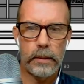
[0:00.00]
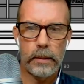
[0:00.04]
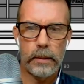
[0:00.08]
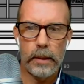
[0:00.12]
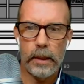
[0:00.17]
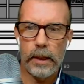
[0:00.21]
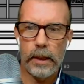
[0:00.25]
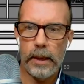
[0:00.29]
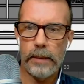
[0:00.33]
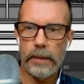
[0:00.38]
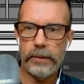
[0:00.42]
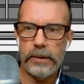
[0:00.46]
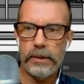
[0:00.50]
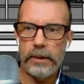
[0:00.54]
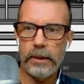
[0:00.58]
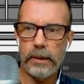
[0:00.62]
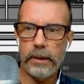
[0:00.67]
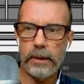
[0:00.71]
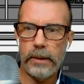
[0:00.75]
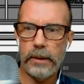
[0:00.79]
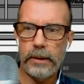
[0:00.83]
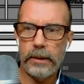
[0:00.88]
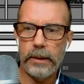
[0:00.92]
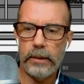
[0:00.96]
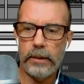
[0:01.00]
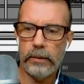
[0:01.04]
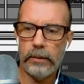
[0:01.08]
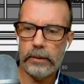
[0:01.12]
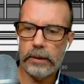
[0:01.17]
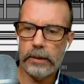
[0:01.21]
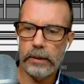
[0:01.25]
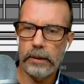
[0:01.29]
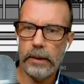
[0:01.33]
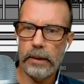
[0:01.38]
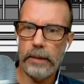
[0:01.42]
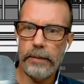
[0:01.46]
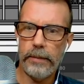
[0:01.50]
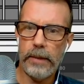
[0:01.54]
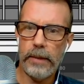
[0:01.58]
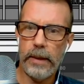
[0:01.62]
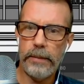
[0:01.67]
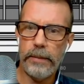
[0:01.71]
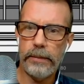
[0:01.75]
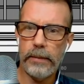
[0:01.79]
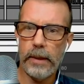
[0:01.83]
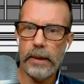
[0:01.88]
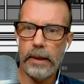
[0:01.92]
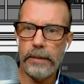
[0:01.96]
I'm still a little, I
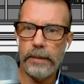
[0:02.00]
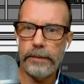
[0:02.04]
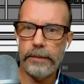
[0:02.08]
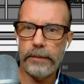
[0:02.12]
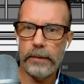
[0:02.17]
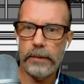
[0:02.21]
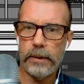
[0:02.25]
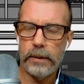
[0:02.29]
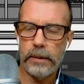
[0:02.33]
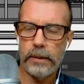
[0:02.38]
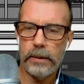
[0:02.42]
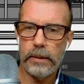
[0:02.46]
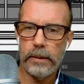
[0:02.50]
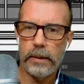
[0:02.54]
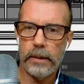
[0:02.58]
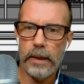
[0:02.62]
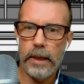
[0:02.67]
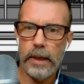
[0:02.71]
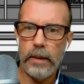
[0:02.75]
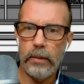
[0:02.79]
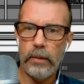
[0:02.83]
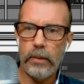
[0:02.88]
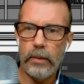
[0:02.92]
don't